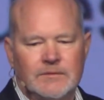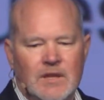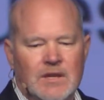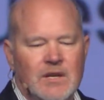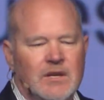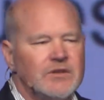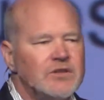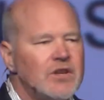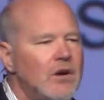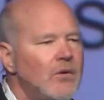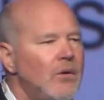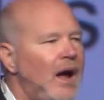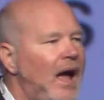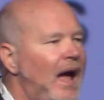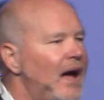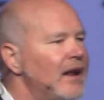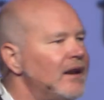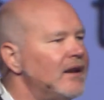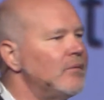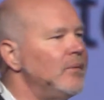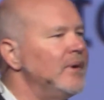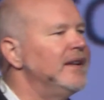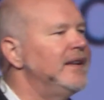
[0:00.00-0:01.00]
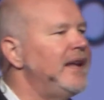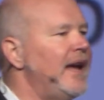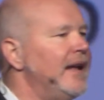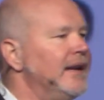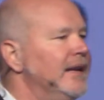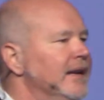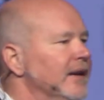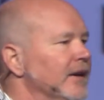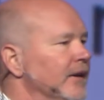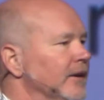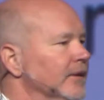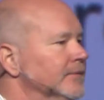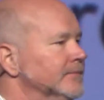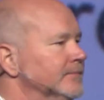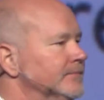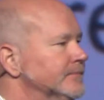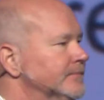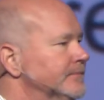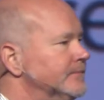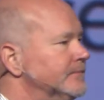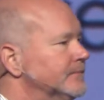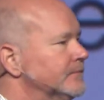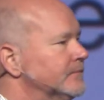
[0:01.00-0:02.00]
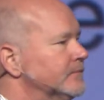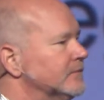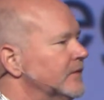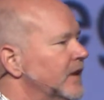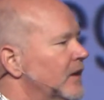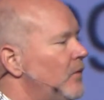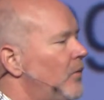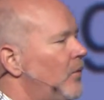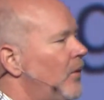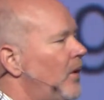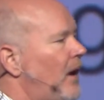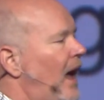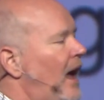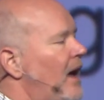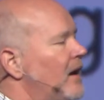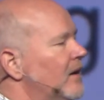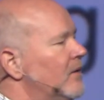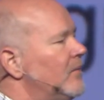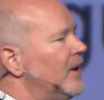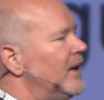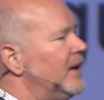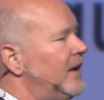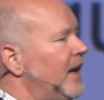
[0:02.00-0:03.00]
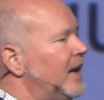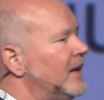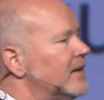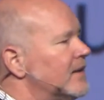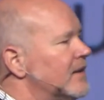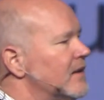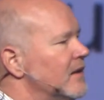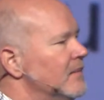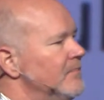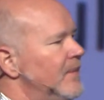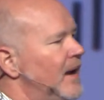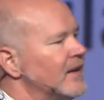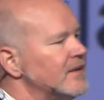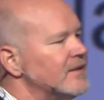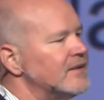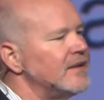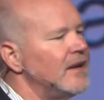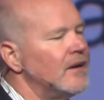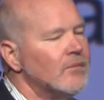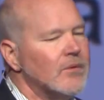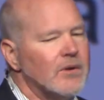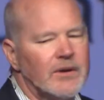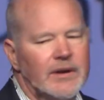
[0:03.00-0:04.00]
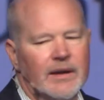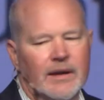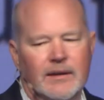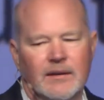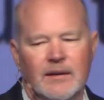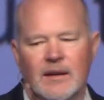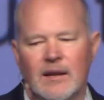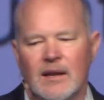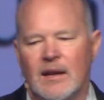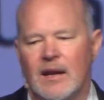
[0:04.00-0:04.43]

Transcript: So how did we get here? How did we get to the mess that we're in?